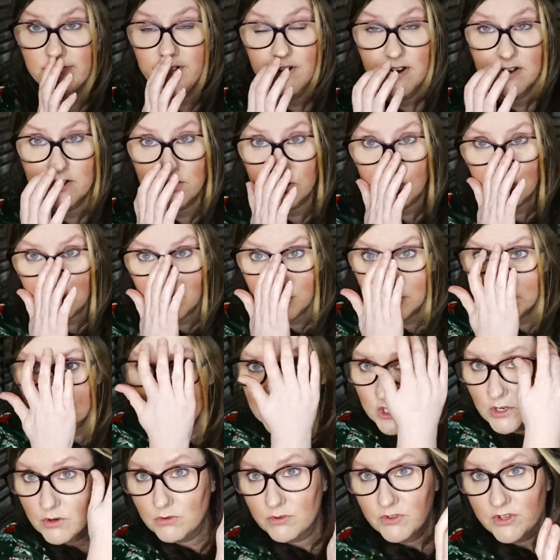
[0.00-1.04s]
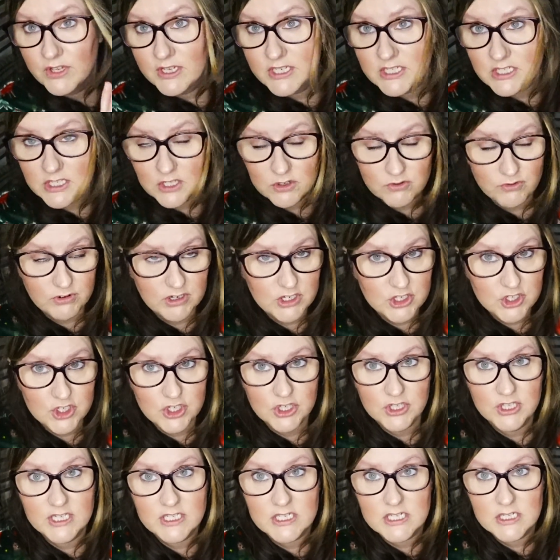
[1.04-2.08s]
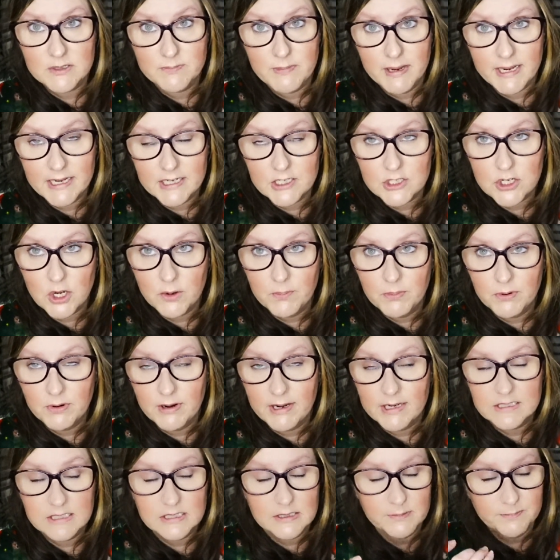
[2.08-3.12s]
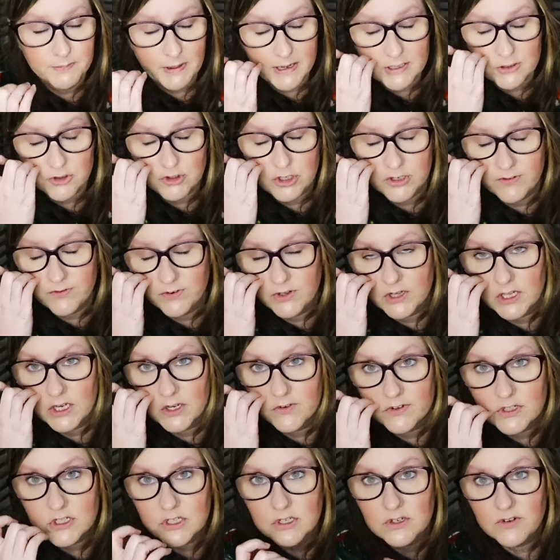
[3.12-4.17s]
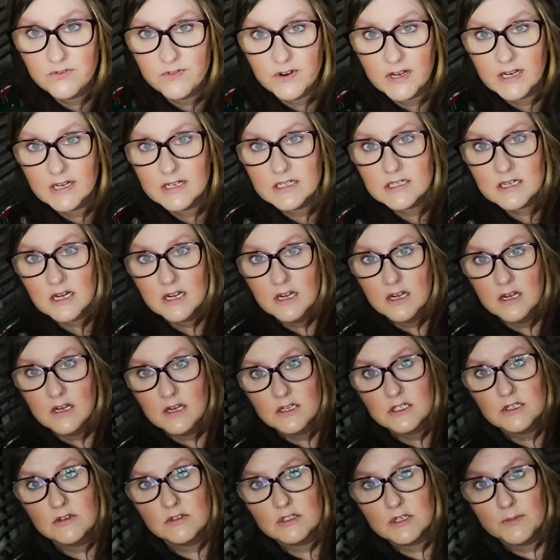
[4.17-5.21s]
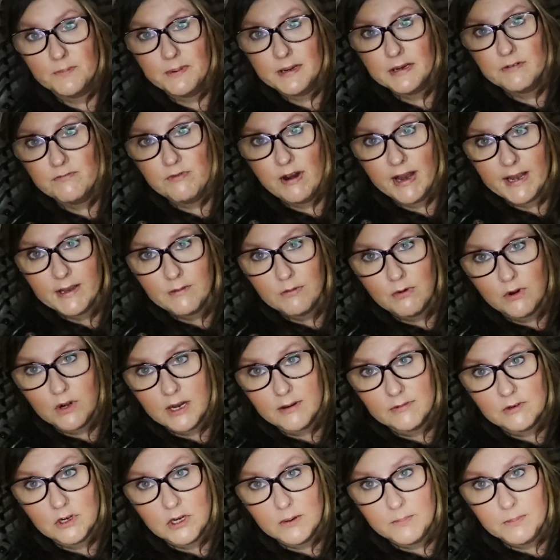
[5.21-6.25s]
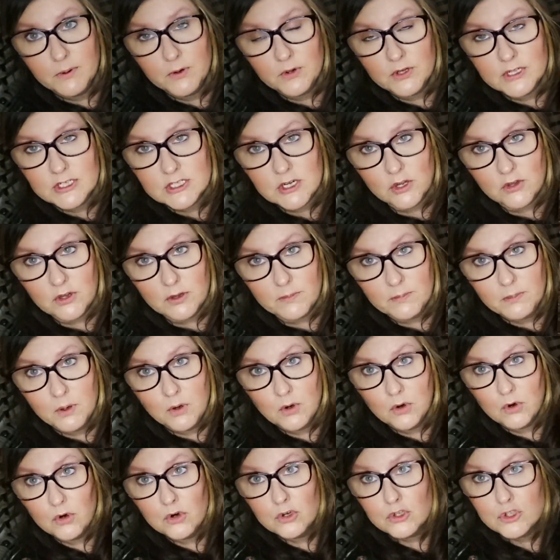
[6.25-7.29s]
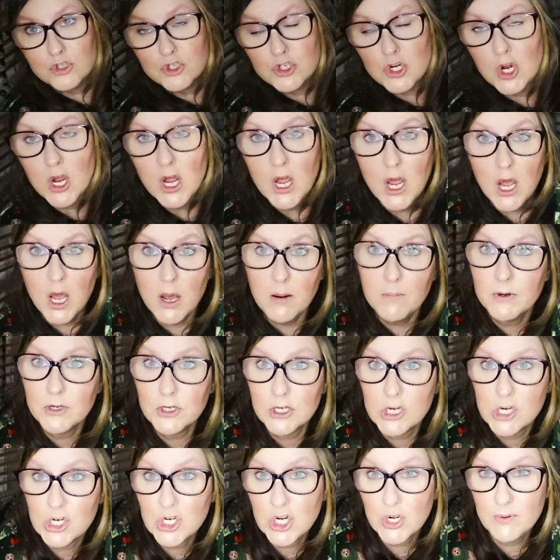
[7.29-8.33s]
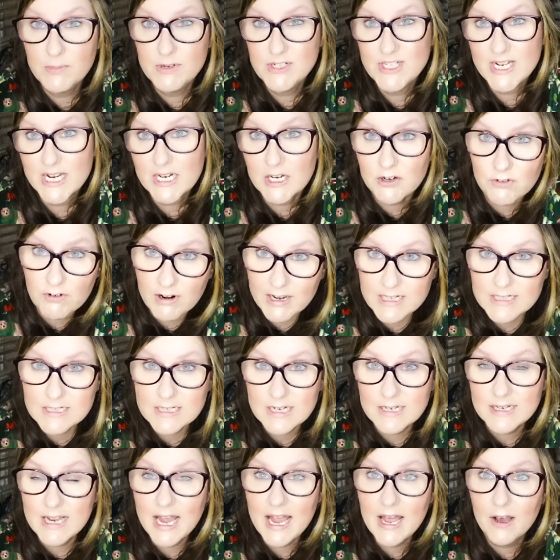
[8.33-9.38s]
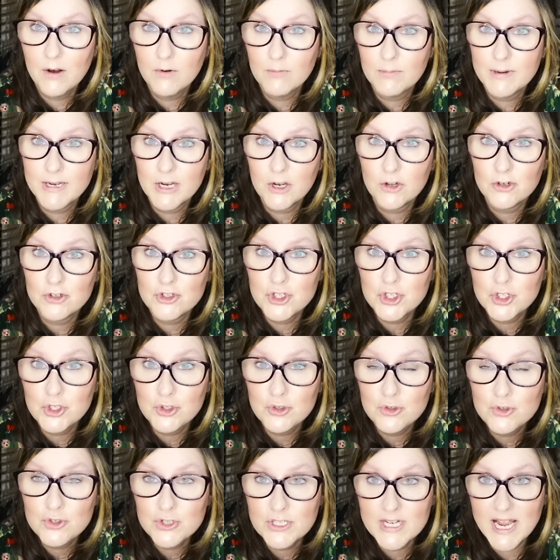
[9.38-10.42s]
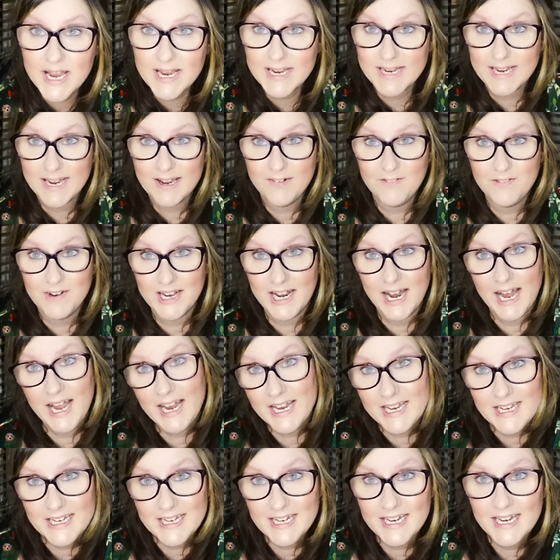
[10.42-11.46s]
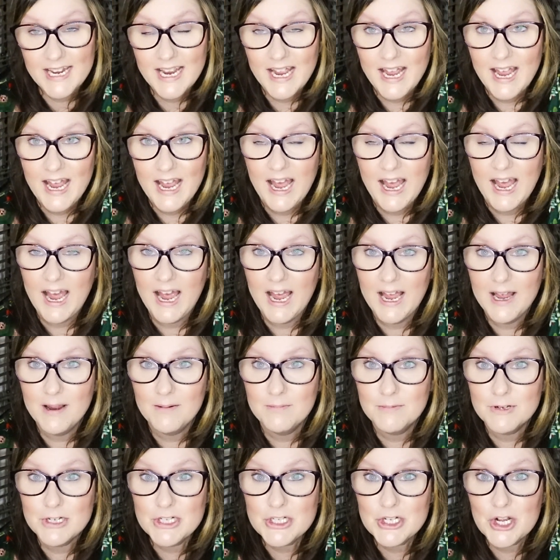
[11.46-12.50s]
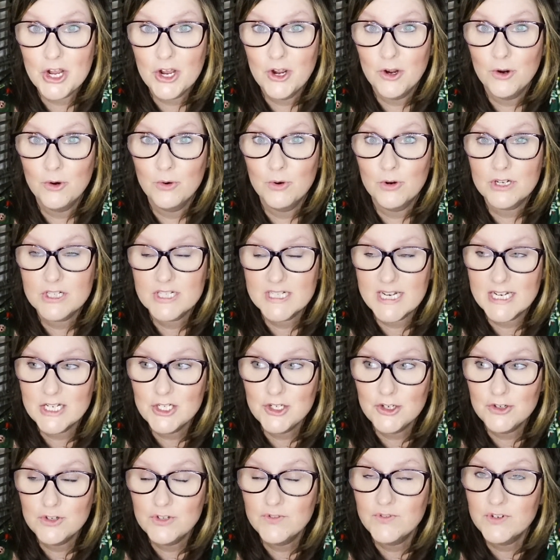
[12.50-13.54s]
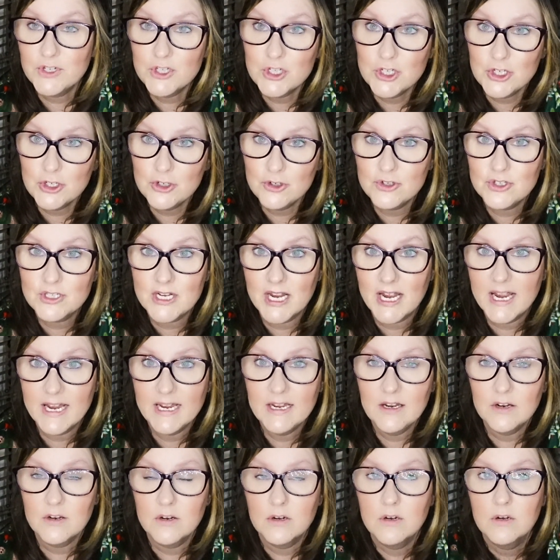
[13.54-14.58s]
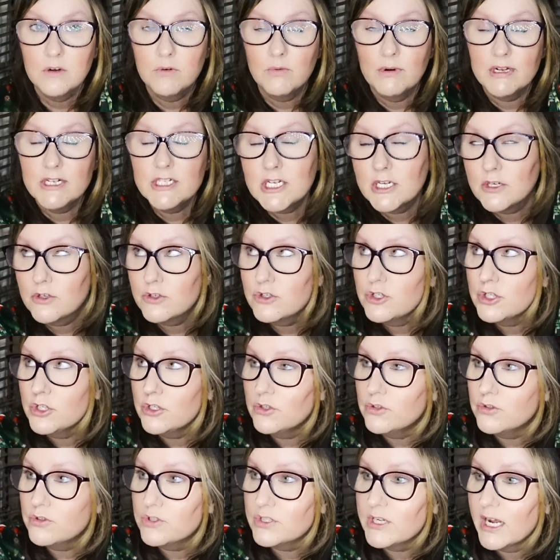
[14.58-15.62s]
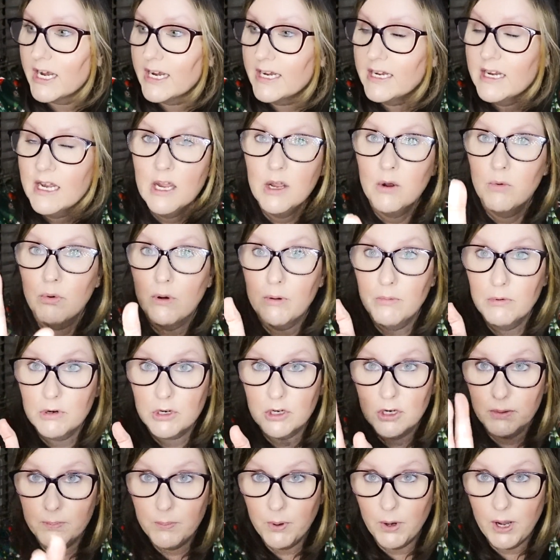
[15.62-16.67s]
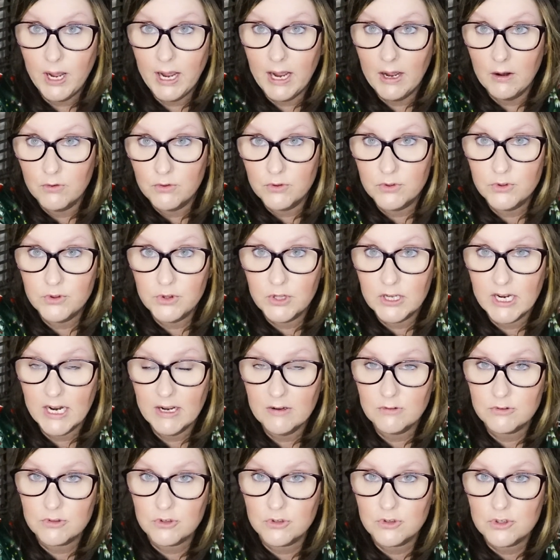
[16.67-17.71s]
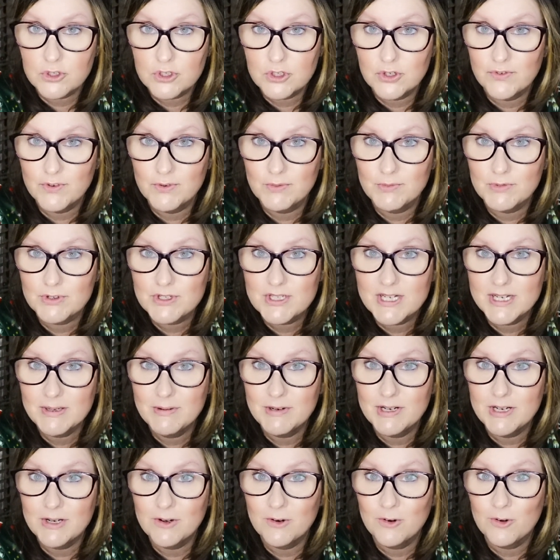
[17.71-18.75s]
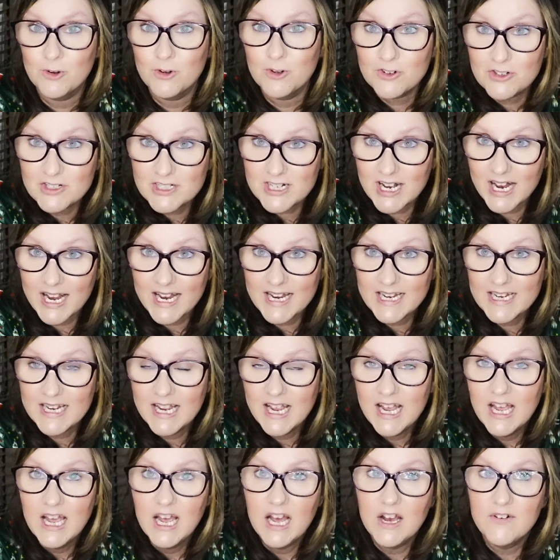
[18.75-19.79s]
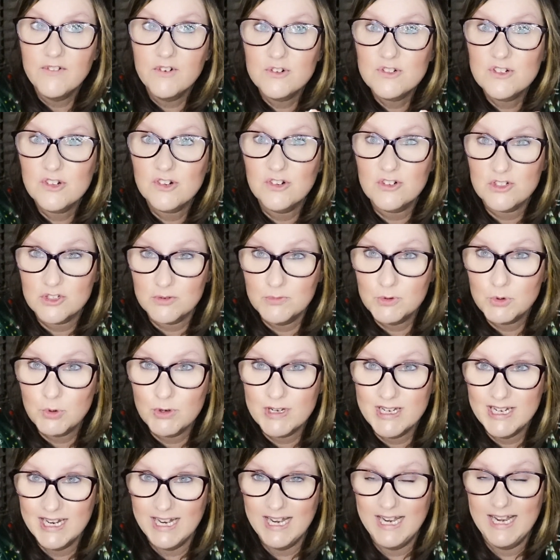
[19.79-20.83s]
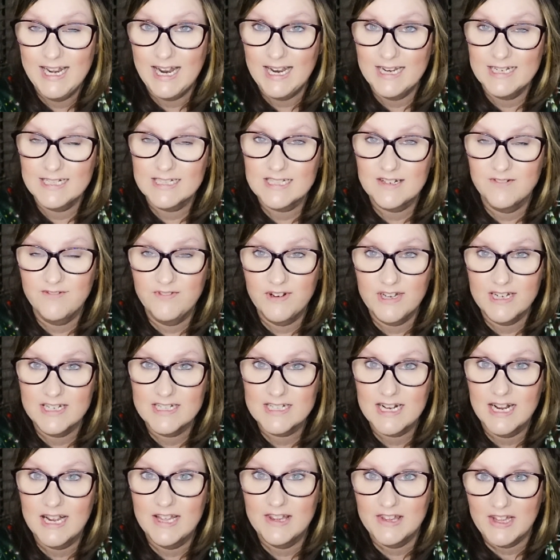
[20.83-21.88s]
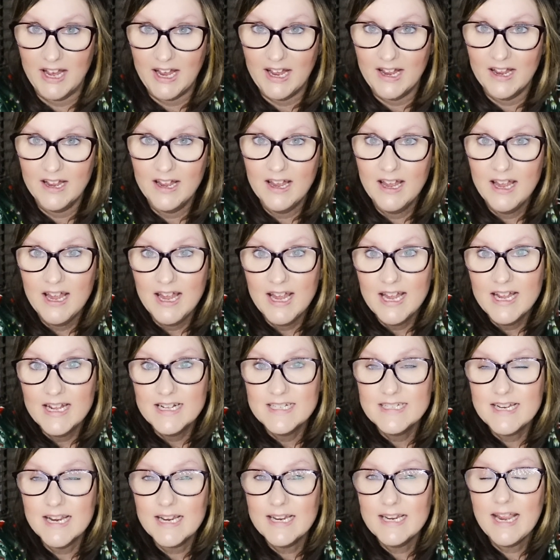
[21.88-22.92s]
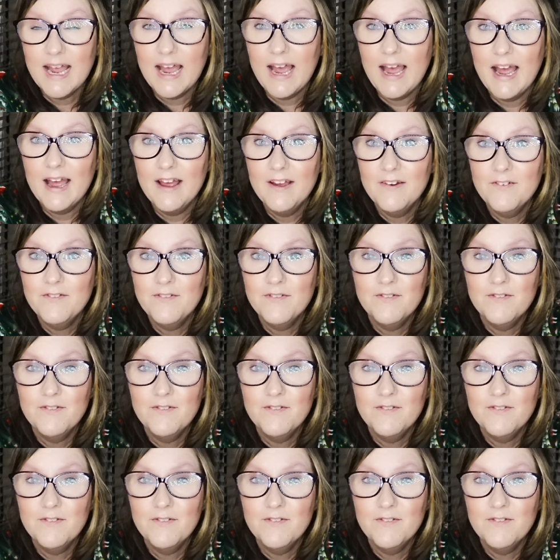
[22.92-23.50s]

thank goodness so this the Grinch and this is mains operated battery for the other two things so it's a big red one I'm going to put this on the porch but you can come and decorate it and help me on Tuesday if you like um, so stay tuned for Tuesday Wednesday or Tuesday when we're going to put out the outdoor stuff and we'll see what it all looks like. I've also got some twinkly lights and things like that. Take care.